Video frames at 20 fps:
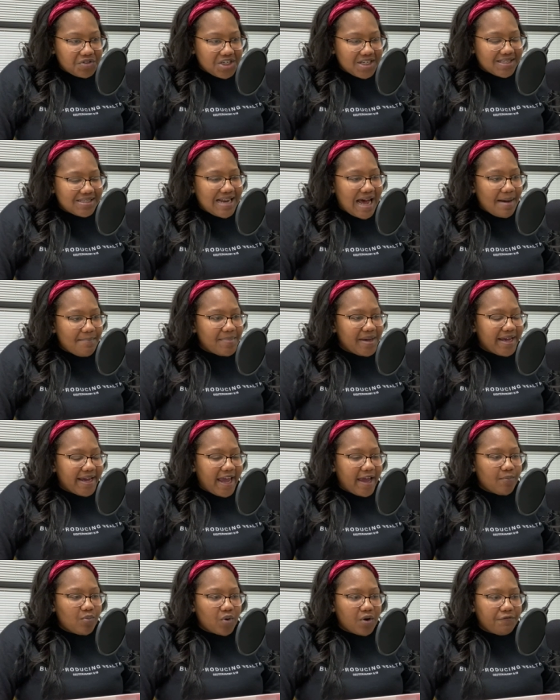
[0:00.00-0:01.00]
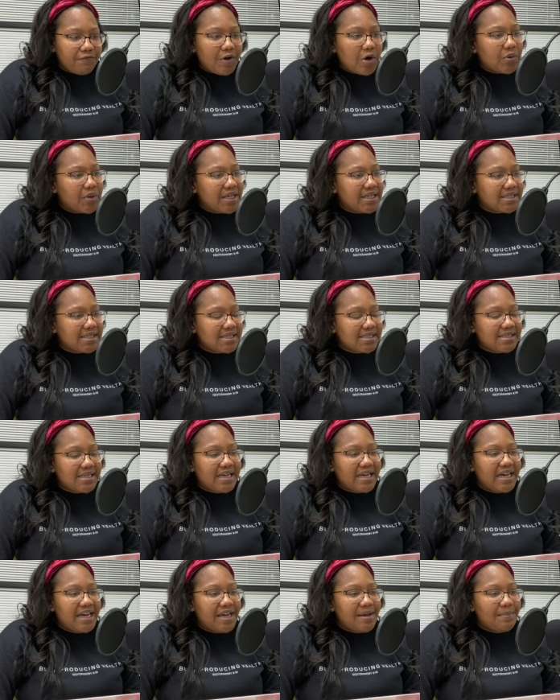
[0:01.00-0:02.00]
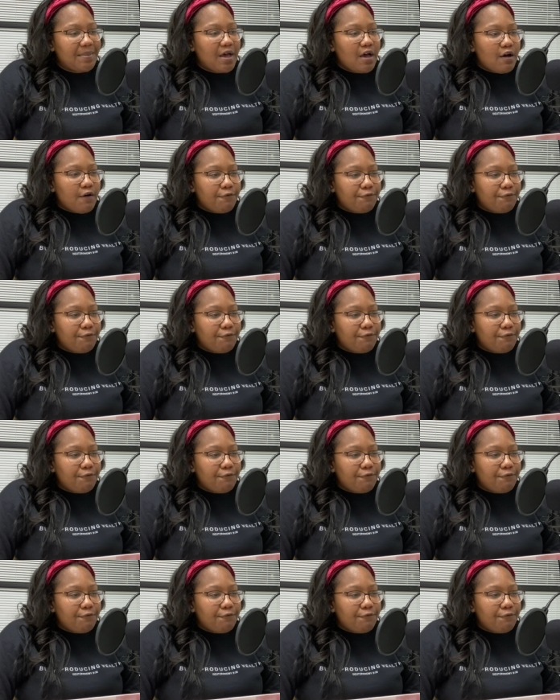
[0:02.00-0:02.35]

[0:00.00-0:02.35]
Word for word: just not being able to focus the same,